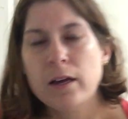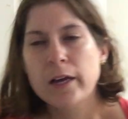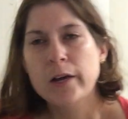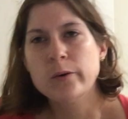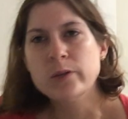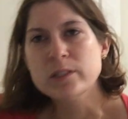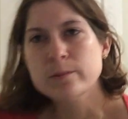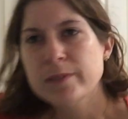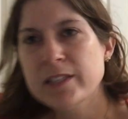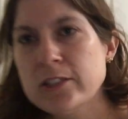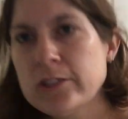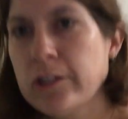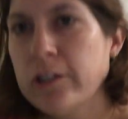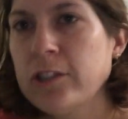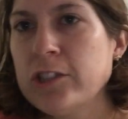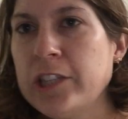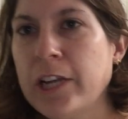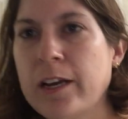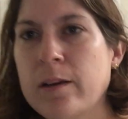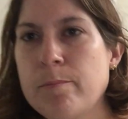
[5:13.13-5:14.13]
I always make sure
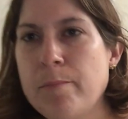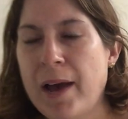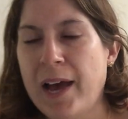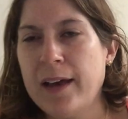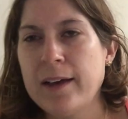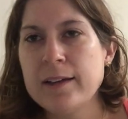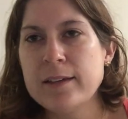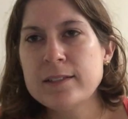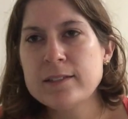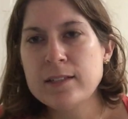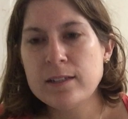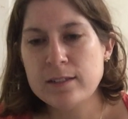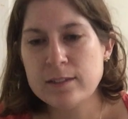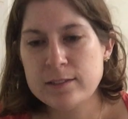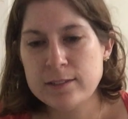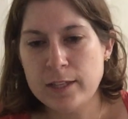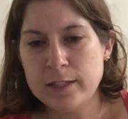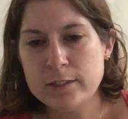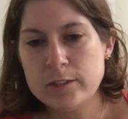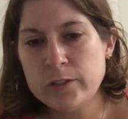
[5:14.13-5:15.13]
to check bags and
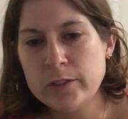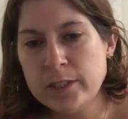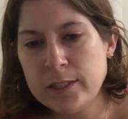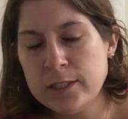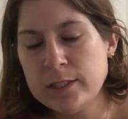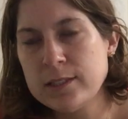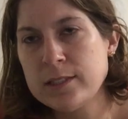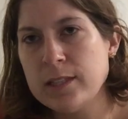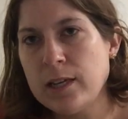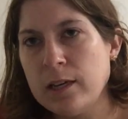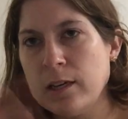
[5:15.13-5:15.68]
accessories.